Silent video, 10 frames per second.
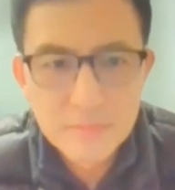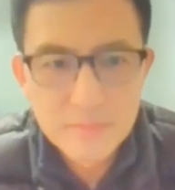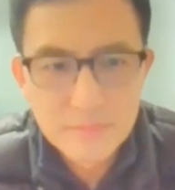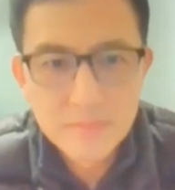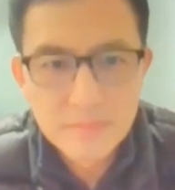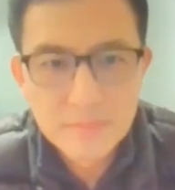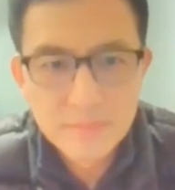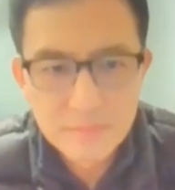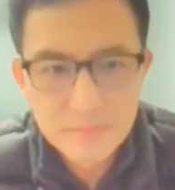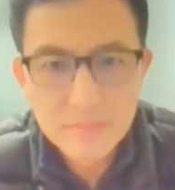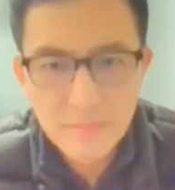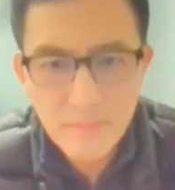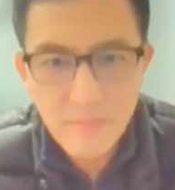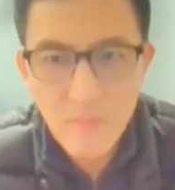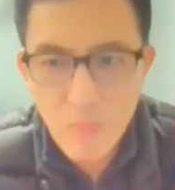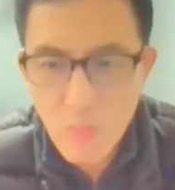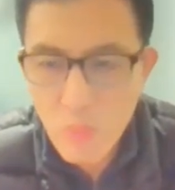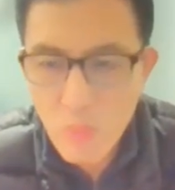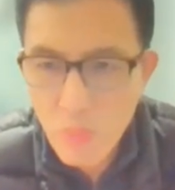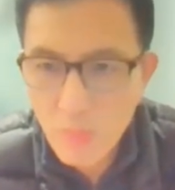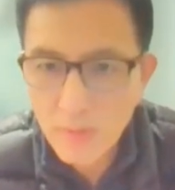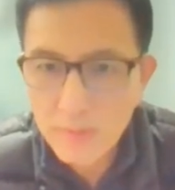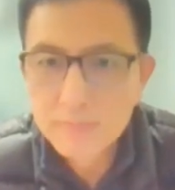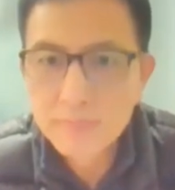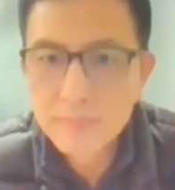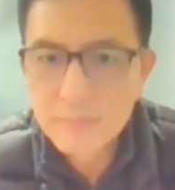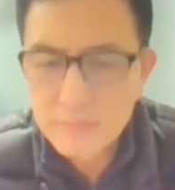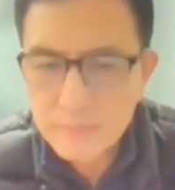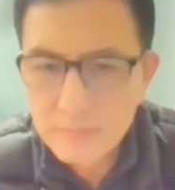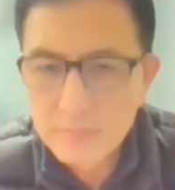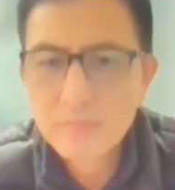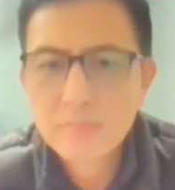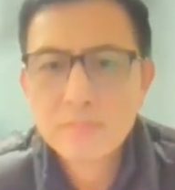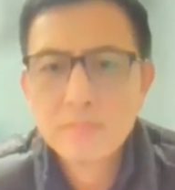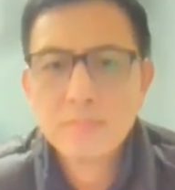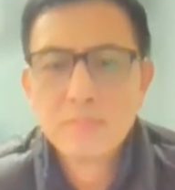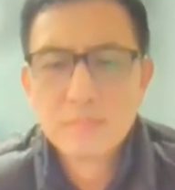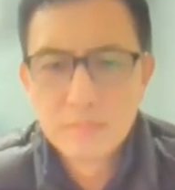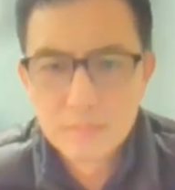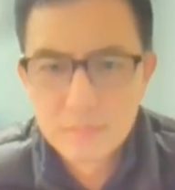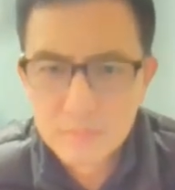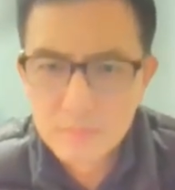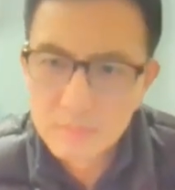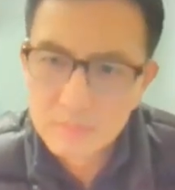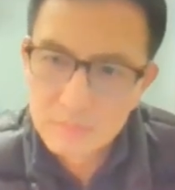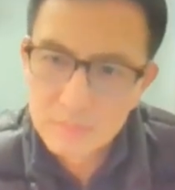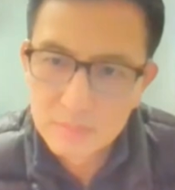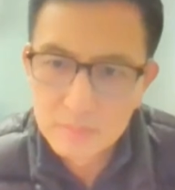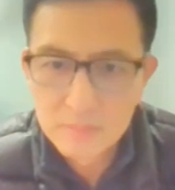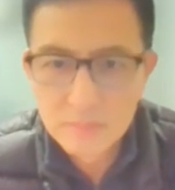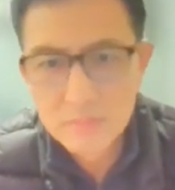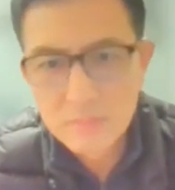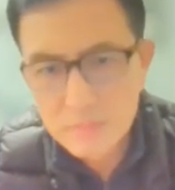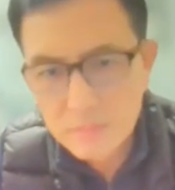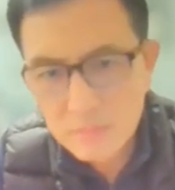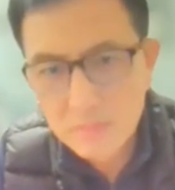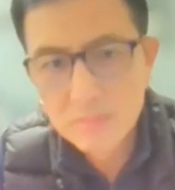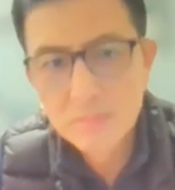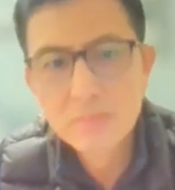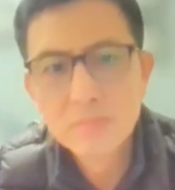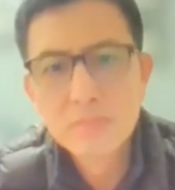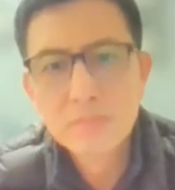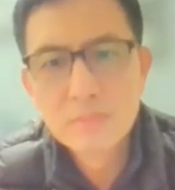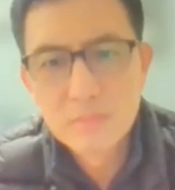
No words are spoken by the person on screen.